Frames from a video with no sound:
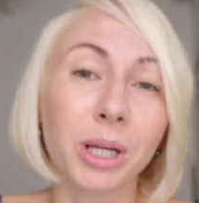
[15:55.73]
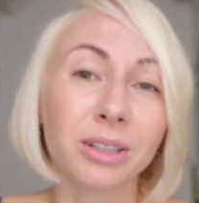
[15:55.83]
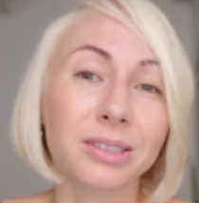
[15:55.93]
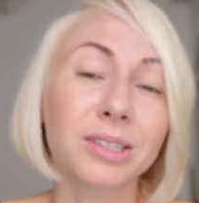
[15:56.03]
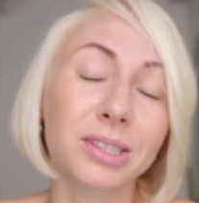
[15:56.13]

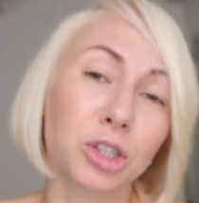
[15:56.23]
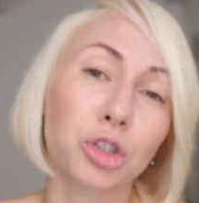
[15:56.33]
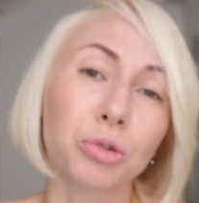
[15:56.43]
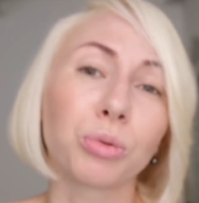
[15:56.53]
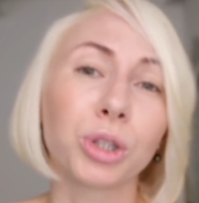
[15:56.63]
because it's
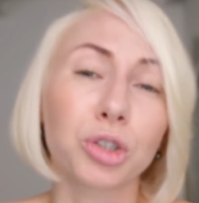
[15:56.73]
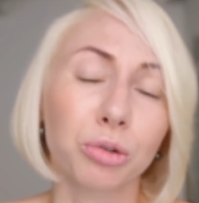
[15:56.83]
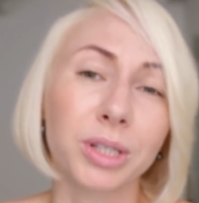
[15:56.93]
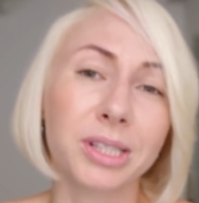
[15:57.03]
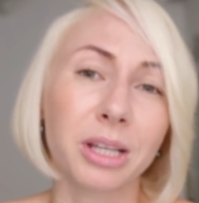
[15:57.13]
truly,
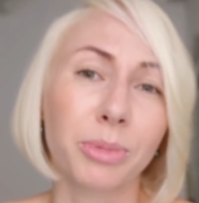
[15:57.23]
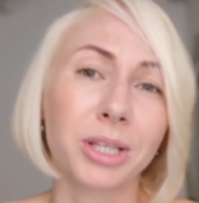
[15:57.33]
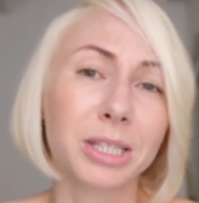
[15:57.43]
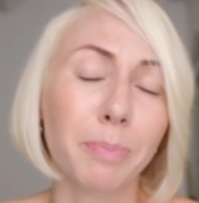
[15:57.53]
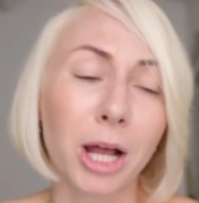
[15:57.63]
truly
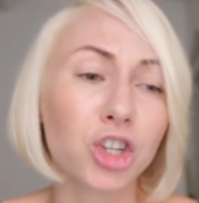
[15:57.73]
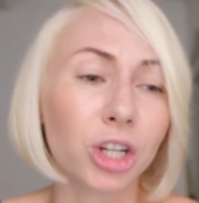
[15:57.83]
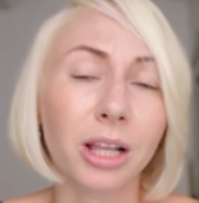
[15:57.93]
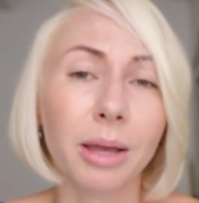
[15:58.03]
something special.